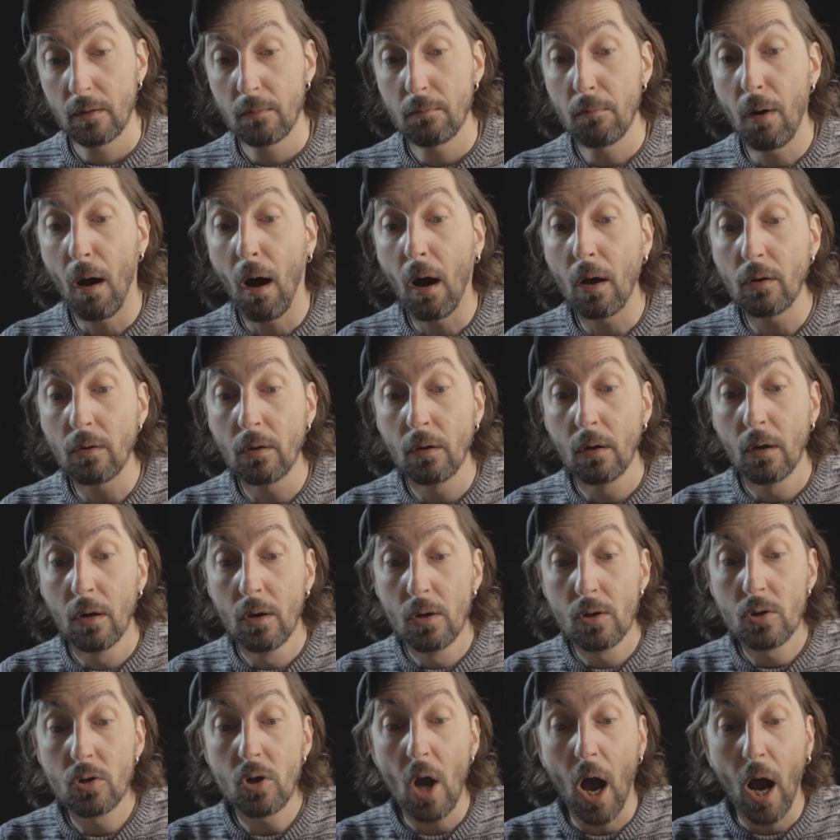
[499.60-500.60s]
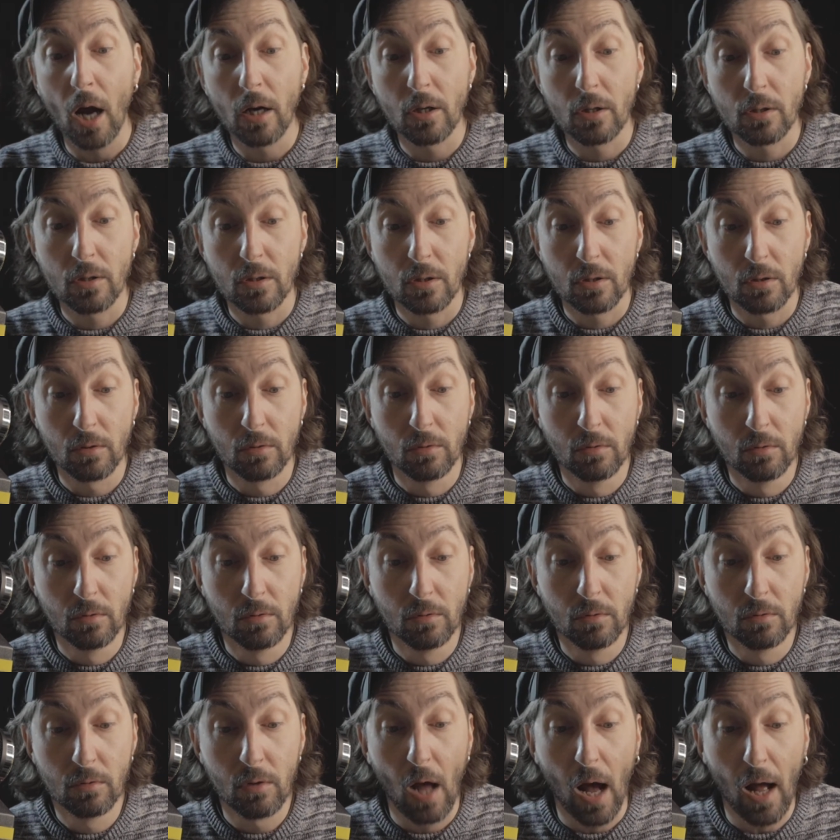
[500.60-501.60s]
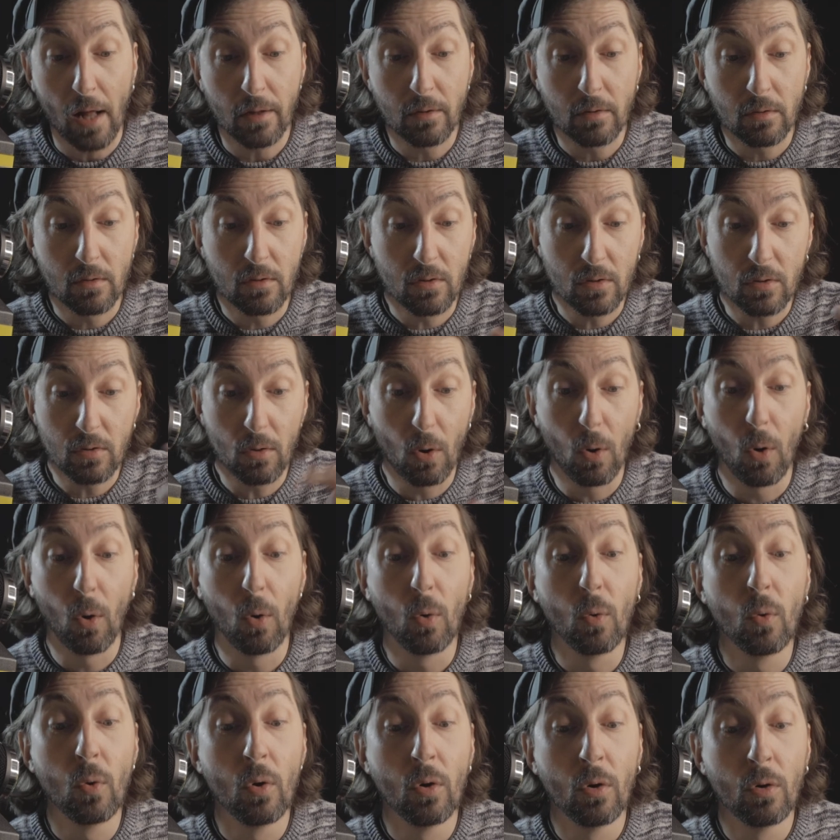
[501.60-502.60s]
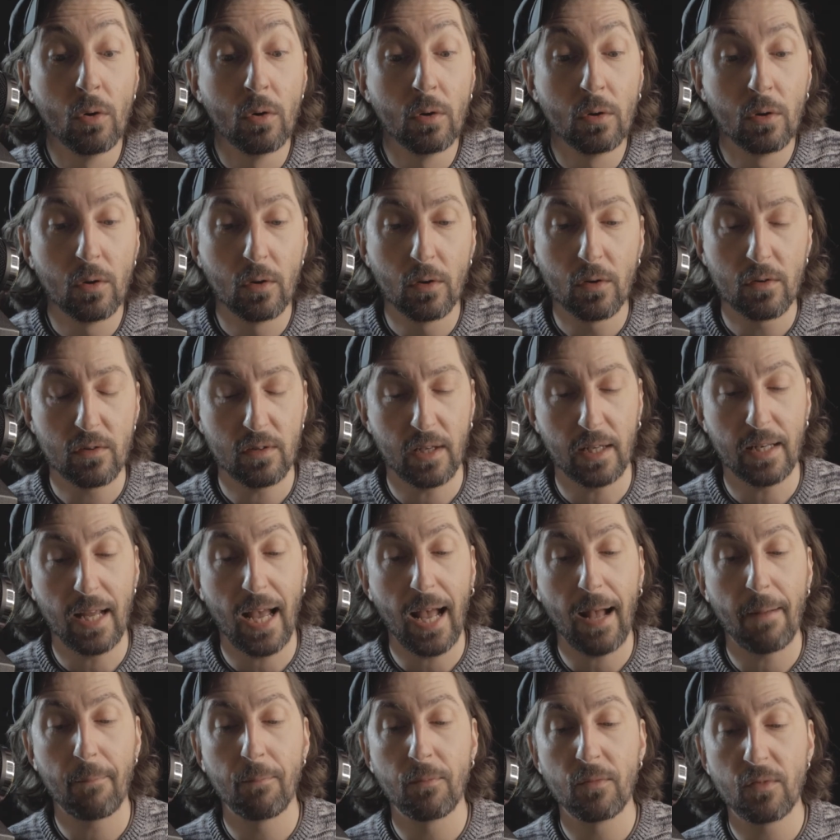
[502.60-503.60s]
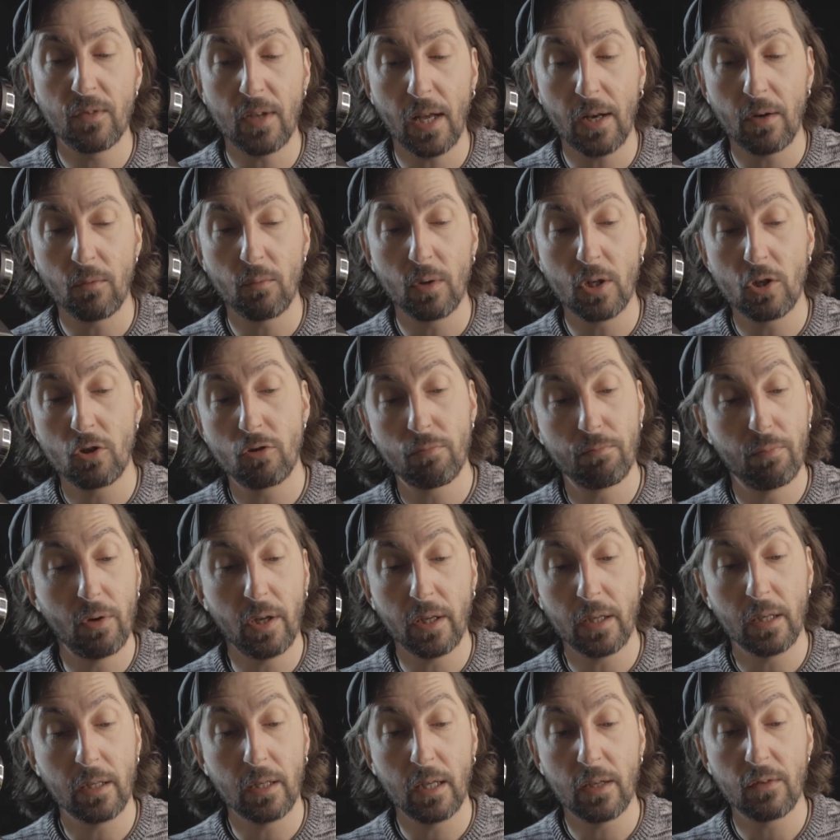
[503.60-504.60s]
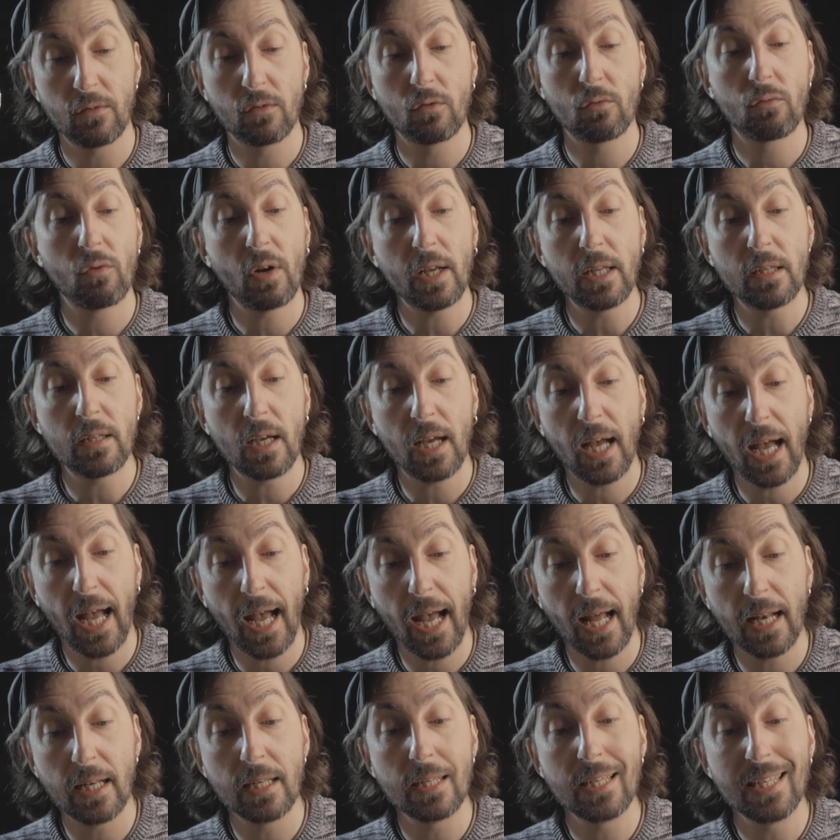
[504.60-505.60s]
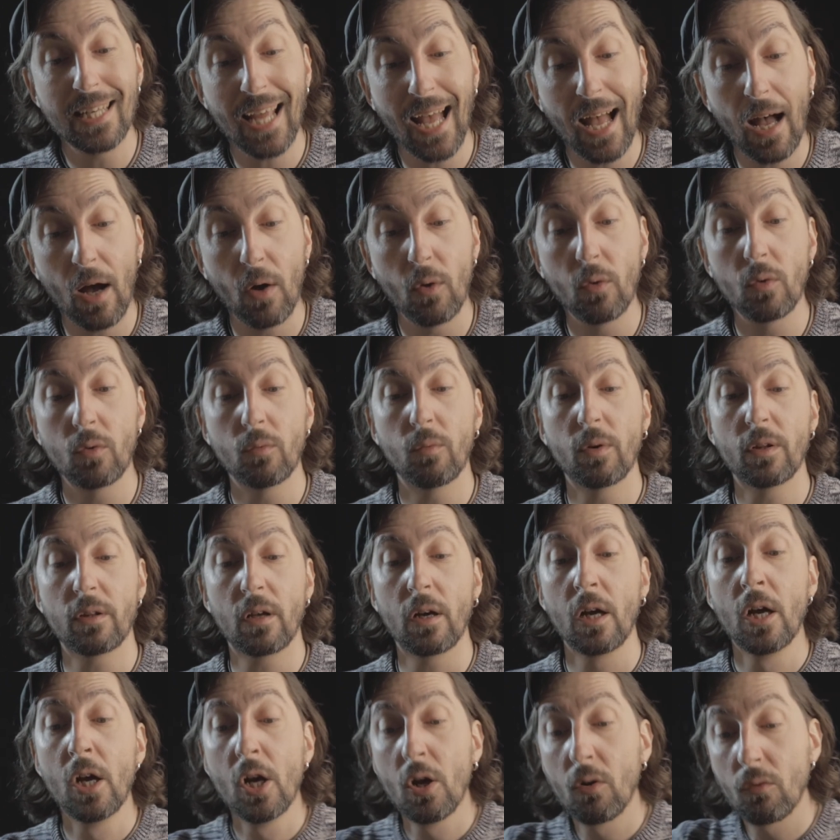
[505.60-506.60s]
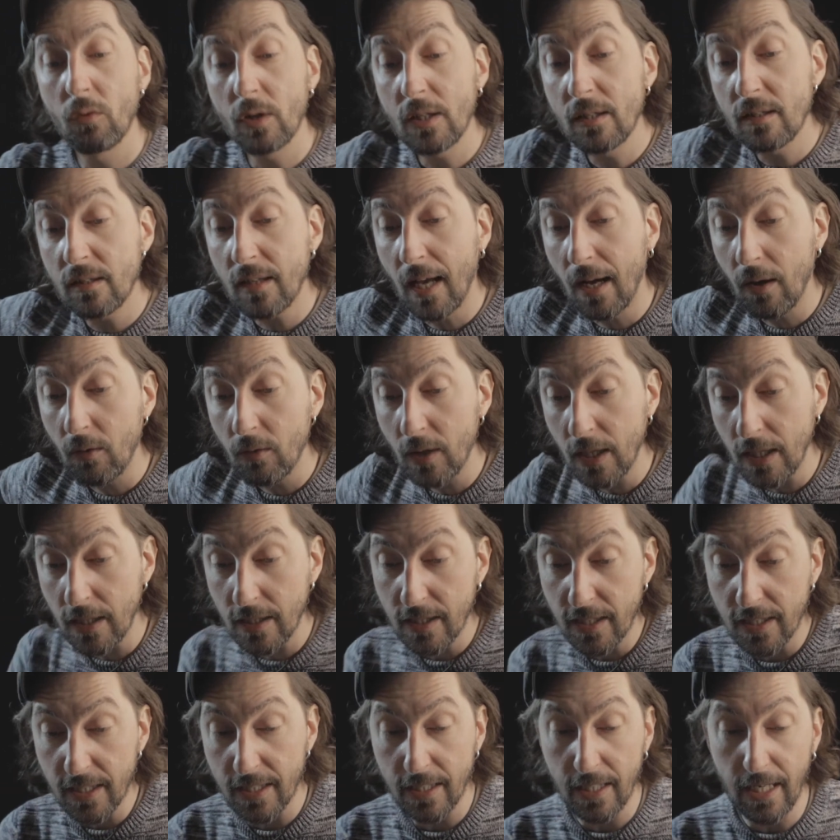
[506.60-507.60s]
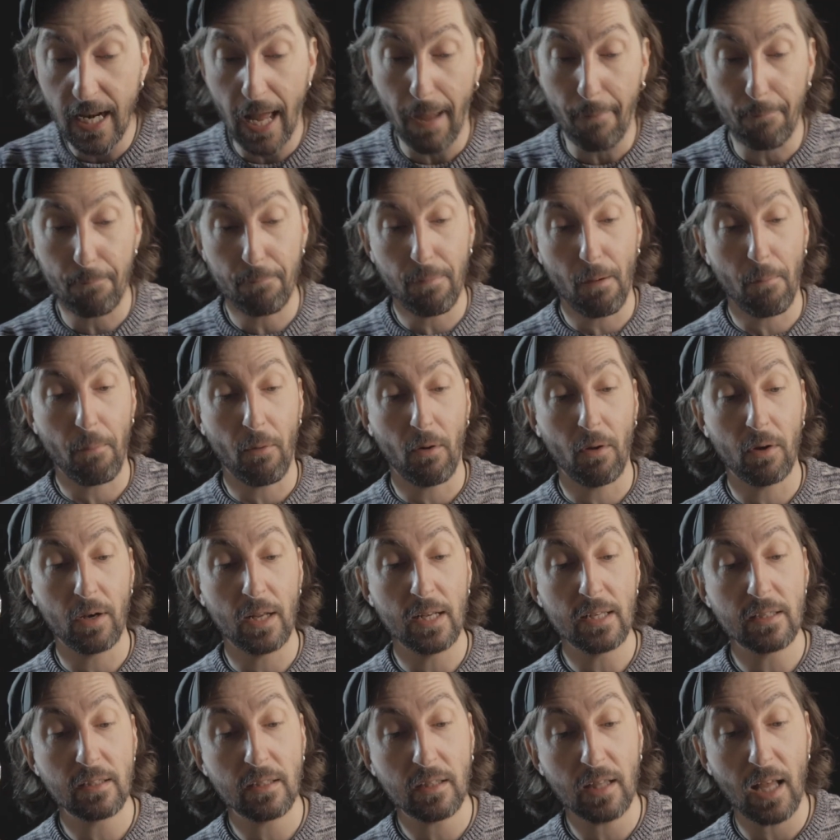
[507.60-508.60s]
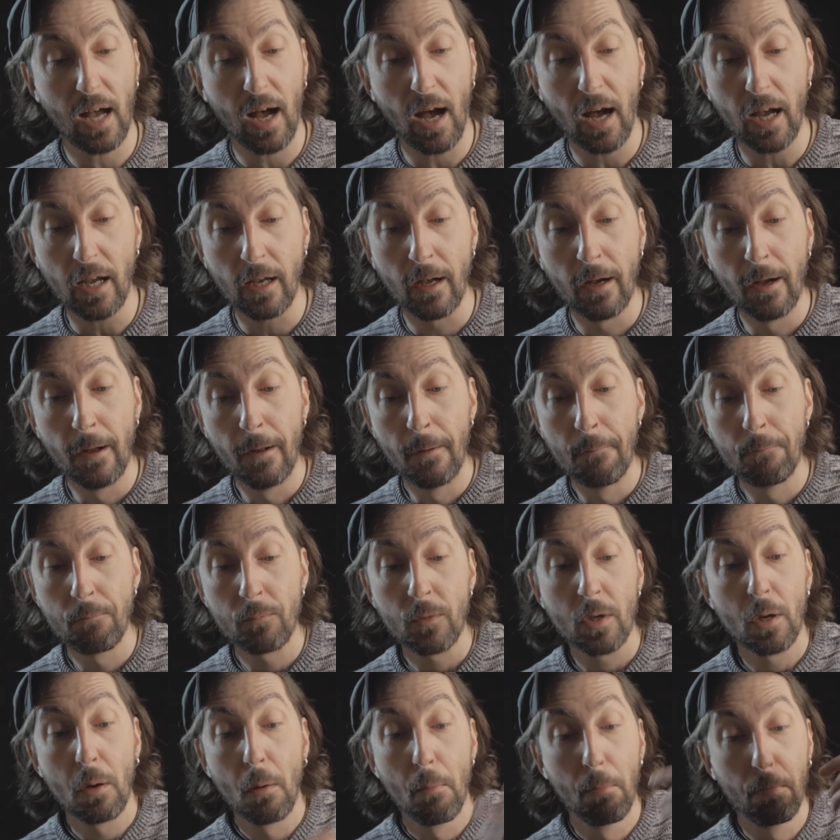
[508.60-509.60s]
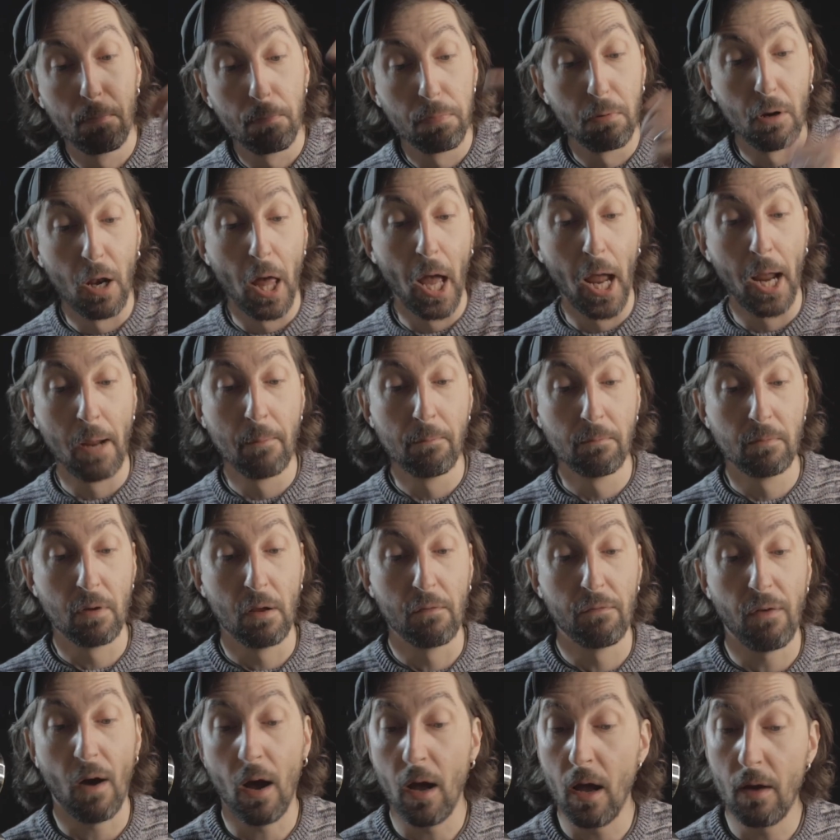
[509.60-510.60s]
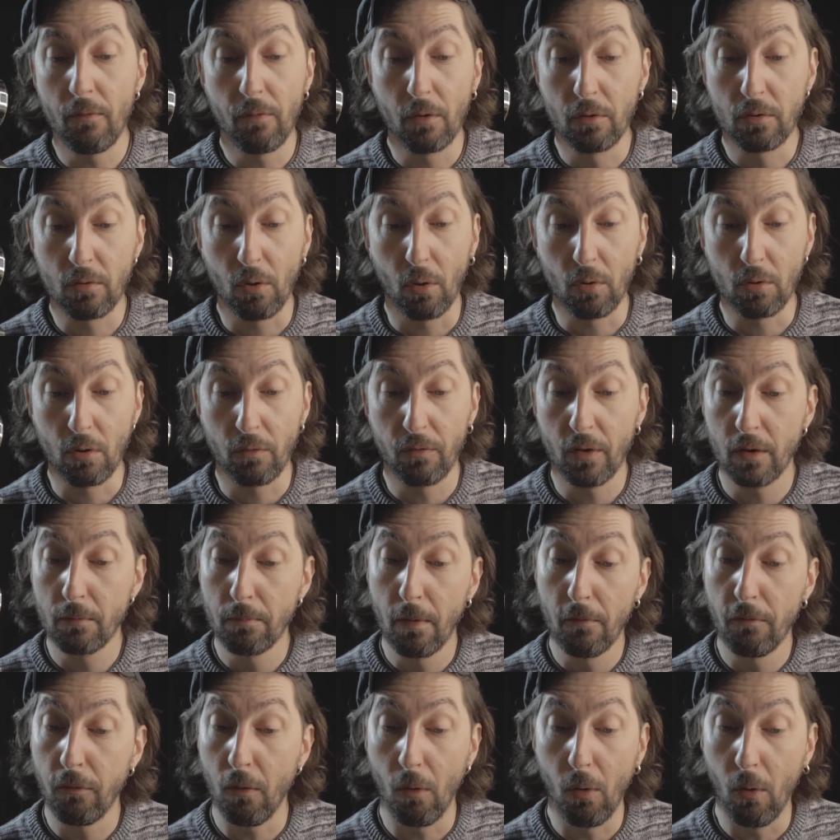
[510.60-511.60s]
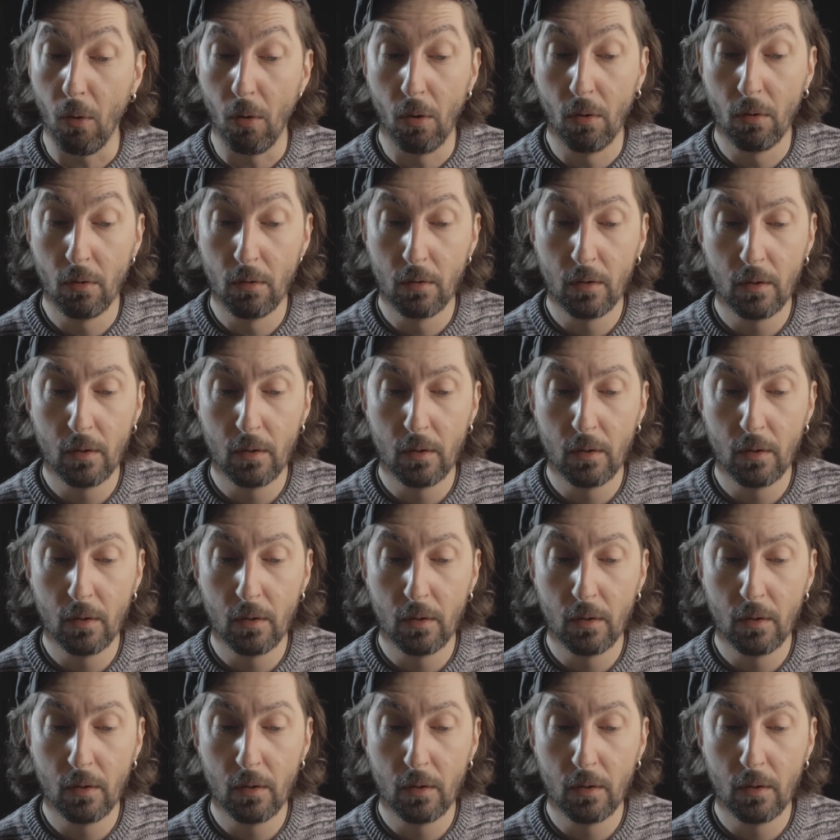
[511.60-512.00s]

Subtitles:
"By Jackson, that's so," said Ham Sandwich, bringing his great hand down with a resounding slap upon his thigh. "Blamed if I ever thought of it before."